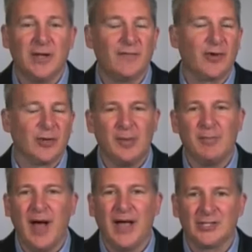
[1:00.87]
if they're going to be
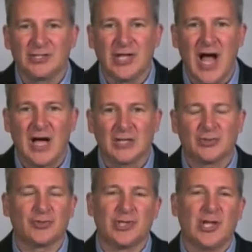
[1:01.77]
buying stocks
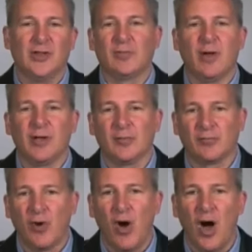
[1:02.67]
or sending their money
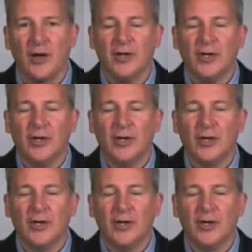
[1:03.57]
abroad